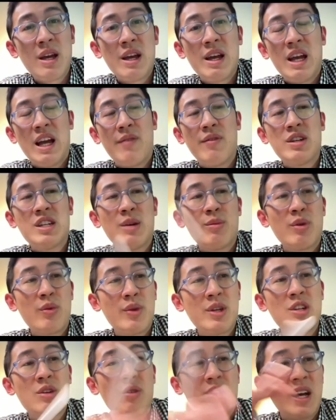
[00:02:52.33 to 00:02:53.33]
Every time
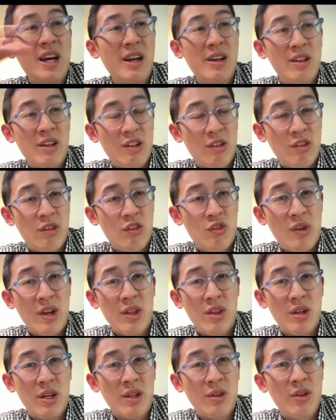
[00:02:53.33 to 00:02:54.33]
we redo that, it's
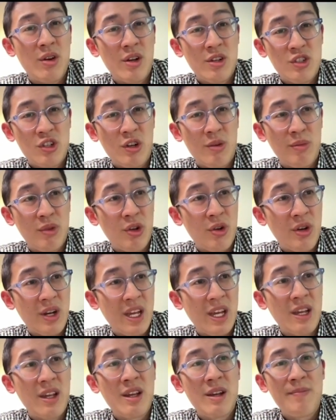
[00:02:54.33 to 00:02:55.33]
strengthening long-term
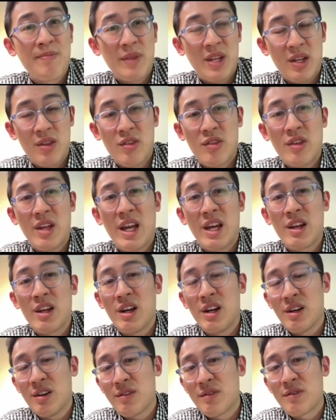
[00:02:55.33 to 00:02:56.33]
learning instead
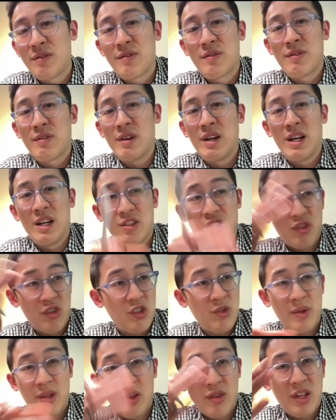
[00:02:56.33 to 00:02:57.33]
of just
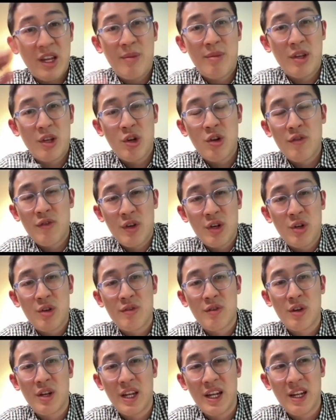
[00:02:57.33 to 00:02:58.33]
doing the same thing over and
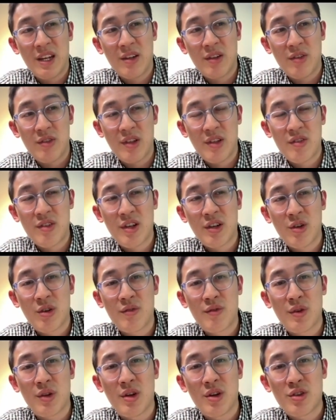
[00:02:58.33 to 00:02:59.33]
over again, because that's not good
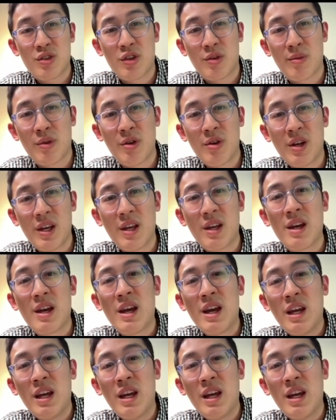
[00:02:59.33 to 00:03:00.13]
for long-term learning.